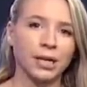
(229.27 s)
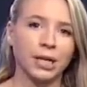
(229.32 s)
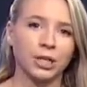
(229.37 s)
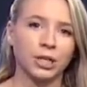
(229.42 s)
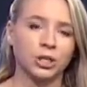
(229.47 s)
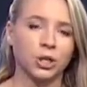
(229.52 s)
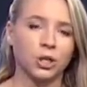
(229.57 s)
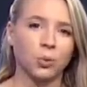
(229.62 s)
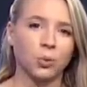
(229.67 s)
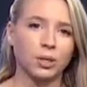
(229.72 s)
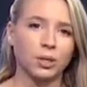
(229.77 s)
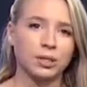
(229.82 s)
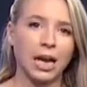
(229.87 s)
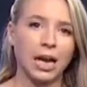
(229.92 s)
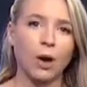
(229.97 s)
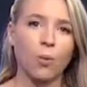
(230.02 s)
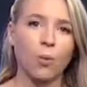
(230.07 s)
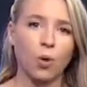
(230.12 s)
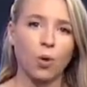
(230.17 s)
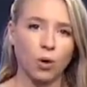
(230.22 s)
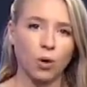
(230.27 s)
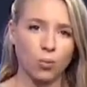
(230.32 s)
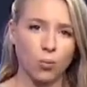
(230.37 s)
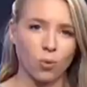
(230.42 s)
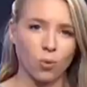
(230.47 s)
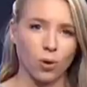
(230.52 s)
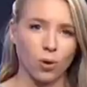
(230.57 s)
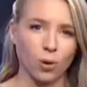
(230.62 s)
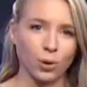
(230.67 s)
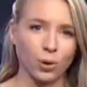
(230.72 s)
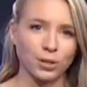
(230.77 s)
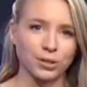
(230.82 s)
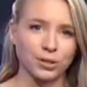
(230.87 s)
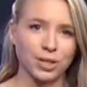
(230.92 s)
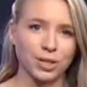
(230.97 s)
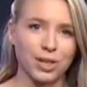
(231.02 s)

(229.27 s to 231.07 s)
show us how her work is